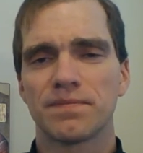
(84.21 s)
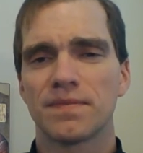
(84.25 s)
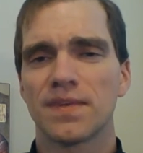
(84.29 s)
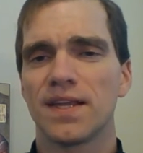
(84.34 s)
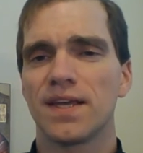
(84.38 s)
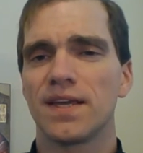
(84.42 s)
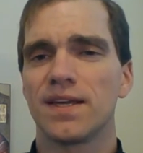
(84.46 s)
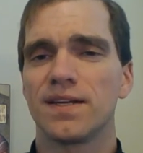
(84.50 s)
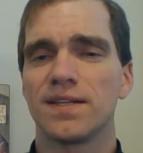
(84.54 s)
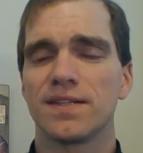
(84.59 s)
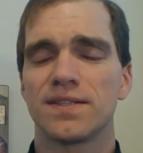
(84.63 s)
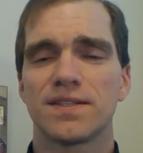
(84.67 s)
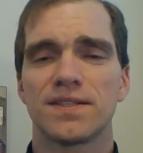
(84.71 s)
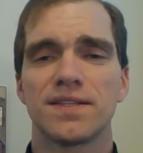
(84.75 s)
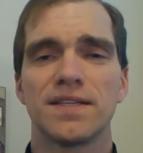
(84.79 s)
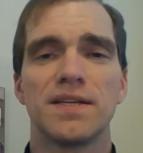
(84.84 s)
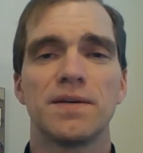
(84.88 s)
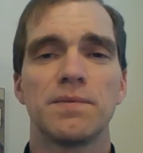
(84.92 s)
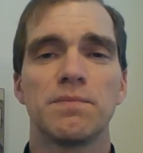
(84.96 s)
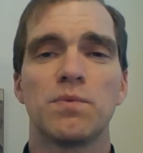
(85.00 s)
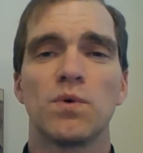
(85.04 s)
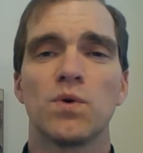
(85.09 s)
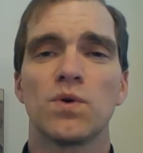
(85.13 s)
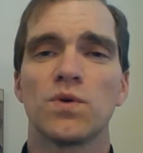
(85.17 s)
And it's an
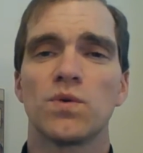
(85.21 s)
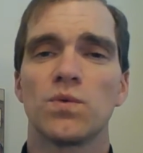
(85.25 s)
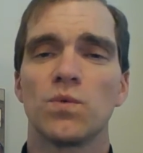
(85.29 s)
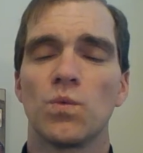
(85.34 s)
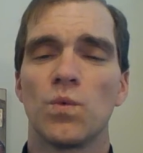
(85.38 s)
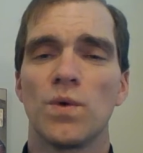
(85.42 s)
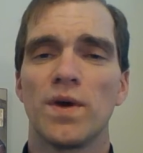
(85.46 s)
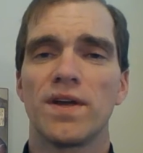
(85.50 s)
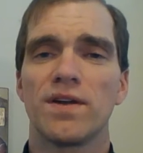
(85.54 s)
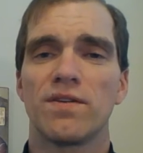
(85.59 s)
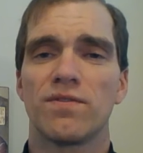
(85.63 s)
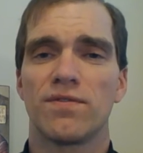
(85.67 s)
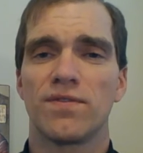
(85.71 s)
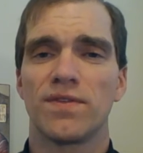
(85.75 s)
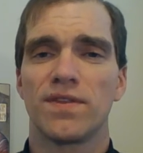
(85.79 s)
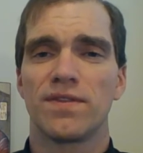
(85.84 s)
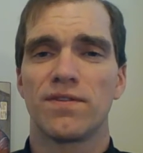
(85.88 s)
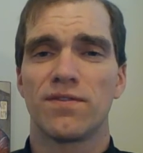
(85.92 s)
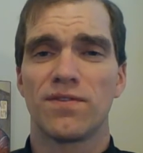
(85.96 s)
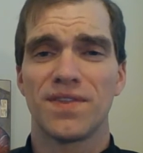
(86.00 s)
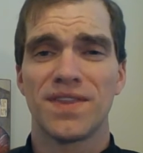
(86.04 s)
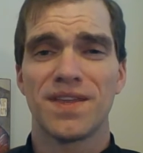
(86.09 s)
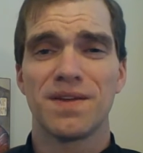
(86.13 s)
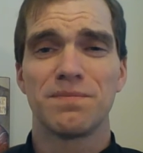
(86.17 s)
important way for,
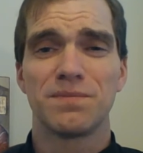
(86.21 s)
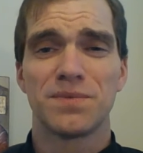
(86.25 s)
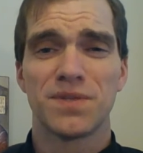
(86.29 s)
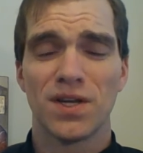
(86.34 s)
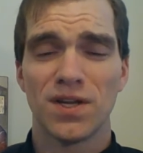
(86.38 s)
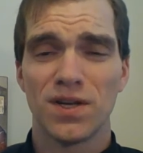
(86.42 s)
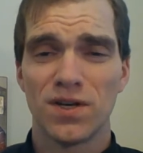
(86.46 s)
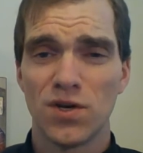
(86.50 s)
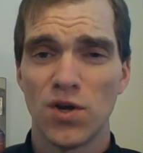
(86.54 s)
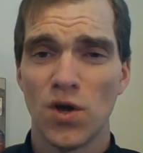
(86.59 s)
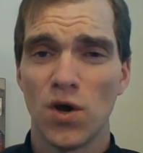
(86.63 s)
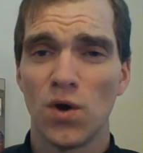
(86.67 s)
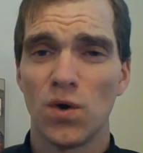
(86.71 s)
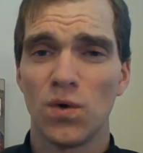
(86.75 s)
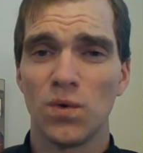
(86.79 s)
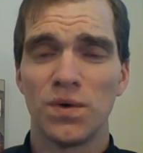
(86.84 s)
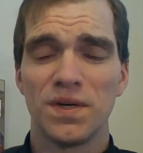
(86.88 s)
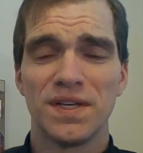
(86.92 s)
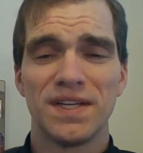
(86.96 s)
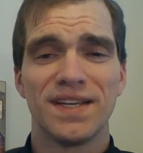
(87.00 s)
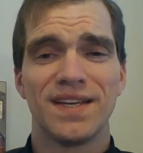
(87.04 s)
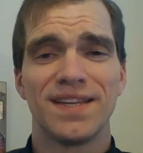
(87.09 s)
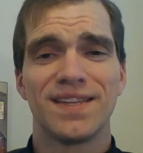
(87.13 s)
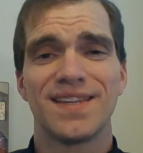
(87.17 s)
for them to know
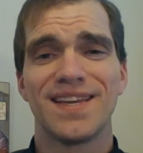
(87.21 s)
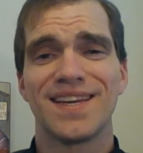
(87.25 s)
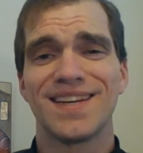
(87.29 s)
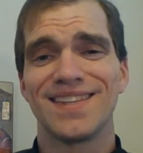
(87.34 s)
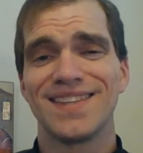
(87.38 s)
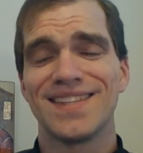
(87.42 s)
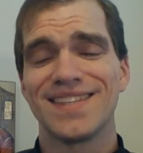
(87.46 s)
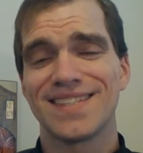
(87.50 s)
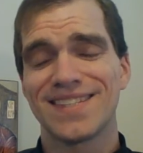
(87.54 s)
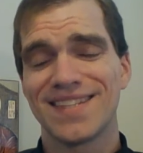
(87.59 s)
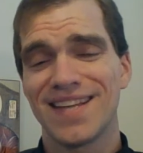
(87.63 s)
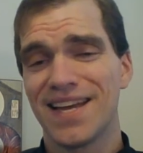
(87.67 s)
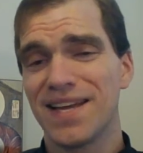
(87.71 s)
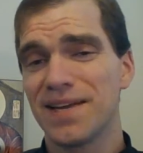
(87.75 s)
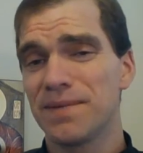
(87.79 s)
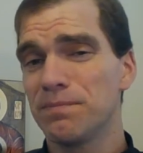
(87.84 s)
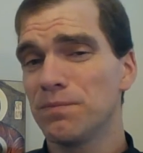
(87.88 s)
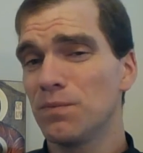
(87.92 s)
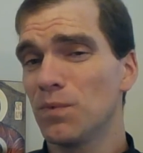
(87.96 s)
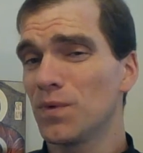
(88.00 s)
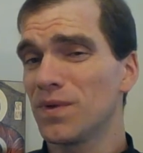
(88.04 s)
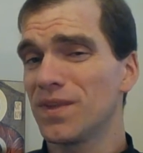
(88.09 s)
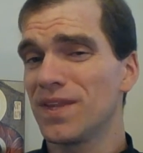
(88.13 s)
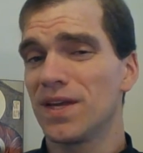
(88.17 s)
that in this
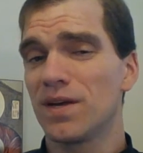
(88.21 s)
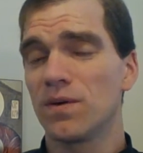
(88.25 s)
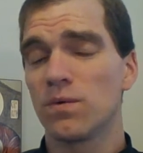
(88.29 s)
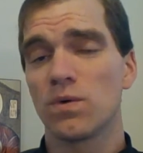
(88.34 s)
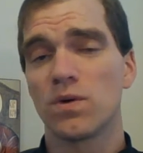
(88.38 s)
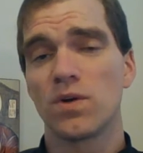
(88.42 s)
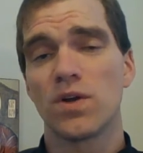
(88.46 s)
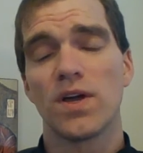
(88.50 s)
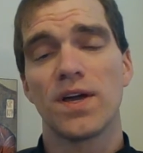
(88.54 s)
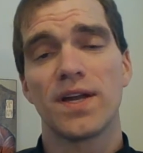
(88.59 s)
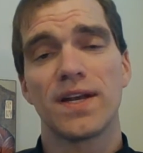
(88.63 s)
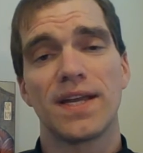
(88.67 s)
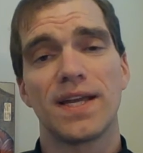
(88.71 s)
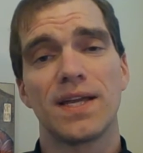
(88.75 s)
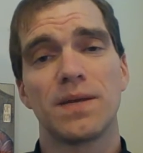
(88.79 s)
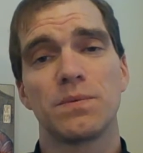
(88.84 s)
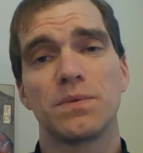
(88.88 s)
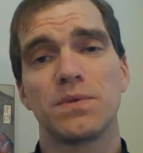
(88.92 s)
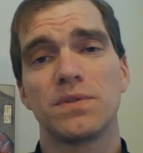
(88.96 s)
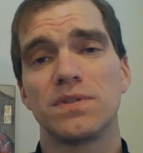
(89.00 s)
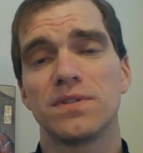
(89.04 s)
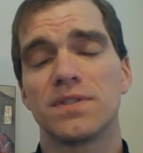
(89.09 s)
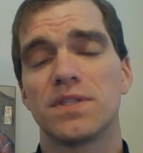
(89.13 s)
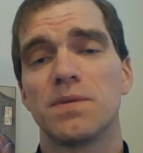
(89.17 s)
time where they were not
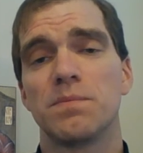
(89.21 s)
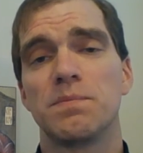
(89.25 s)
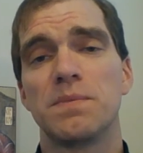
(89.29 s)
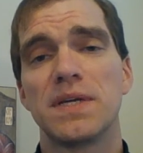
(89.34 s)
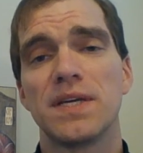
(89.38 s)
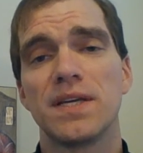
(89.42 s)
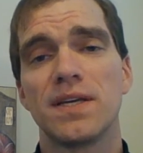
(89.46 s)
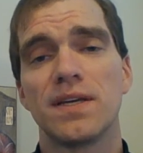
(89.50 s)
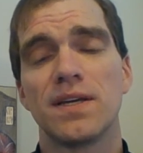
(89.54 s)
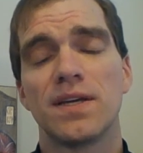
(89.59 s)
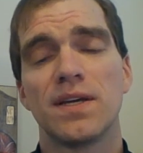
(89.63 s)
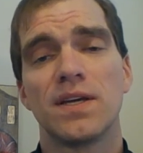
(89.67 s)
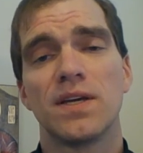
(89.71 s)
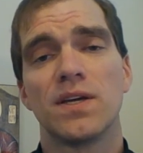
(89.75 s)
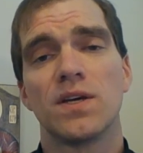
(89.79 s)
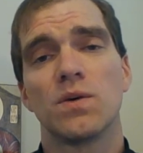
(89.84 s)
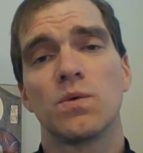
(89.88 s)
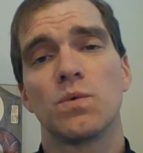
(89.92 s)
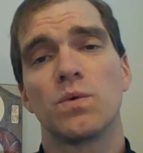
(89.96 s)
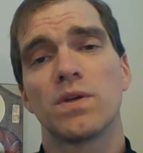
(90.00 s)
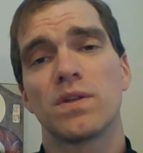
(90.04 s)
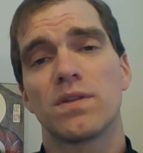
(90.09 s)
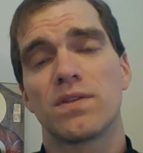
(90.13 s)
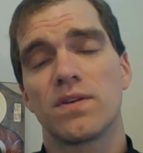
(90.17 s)
able to be
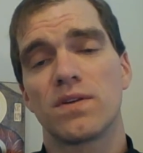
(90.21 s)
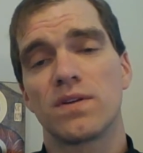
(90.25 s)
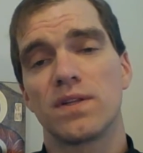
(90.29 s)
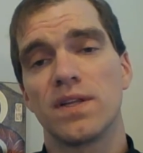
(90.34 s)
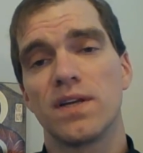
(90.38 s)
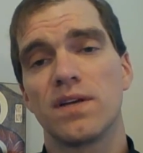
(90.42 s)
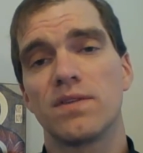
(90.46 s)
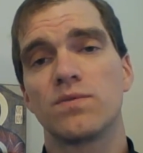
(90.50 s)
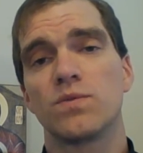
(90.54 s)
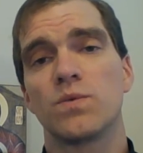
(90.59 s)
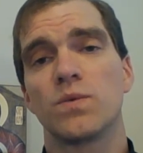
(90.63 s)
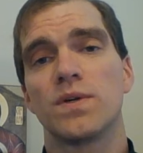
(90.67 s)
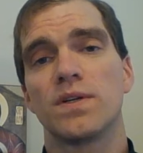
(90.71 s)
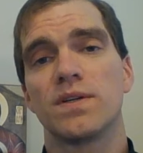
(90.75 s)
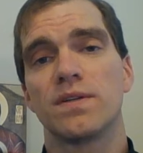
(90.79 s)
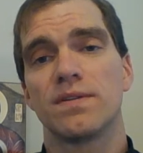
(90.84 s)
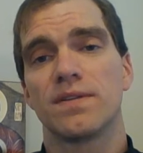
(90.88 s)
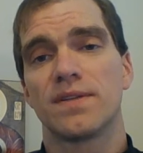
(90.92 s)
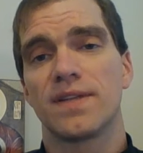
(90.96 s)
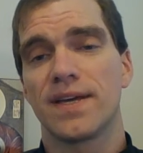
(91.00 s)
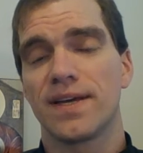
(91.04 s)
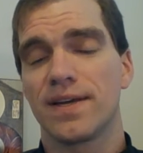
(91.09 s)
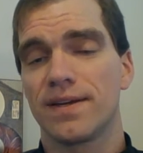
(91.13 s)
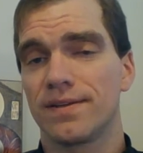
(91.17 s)
with their loved one,
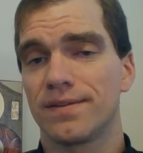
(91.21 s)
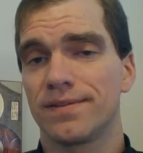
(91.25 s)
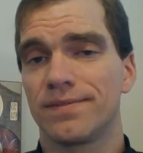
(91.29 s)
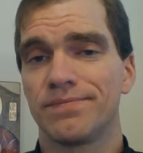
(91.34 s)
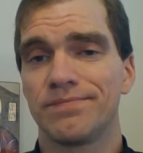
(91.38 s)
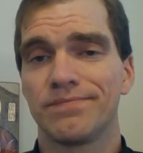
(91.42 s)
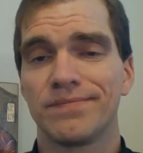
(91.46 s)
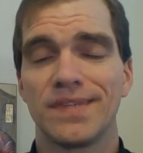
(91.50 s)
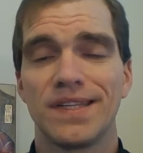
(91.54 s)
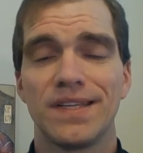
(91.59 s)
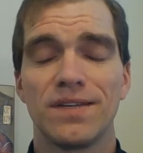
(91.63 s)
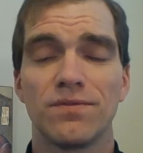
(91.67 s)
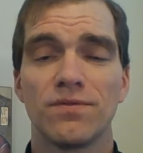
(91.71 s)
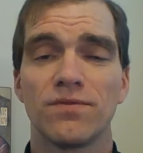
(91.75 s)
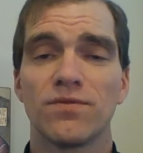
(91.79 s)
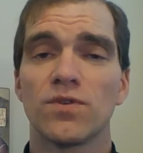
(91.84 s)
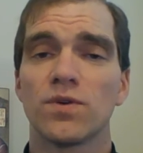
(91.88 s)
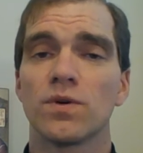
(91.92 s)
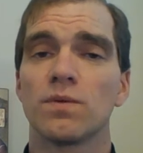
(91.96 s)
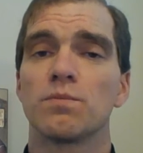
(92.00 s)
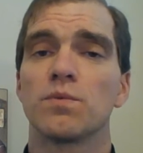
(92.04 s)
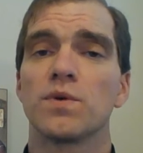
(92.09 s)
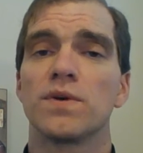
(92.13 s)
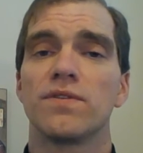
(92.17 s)
that even for
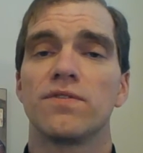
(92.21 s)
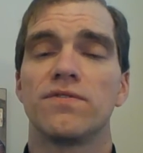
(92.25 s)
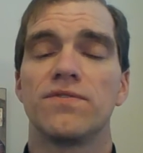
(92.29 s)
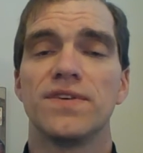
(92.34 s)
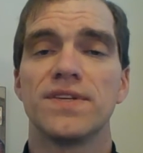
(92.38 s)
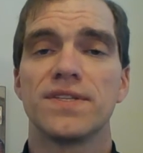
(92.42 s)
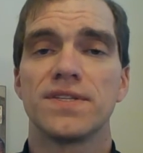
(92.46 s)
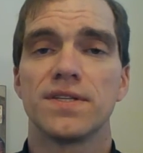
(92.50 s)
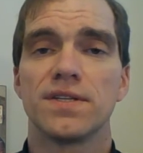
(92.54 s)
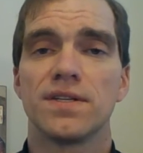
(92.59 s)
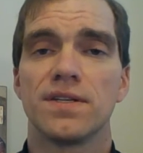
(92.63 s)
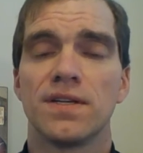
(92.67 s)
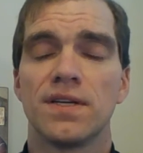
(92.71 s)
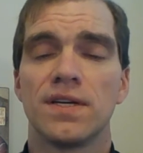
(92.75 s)
a brief visit,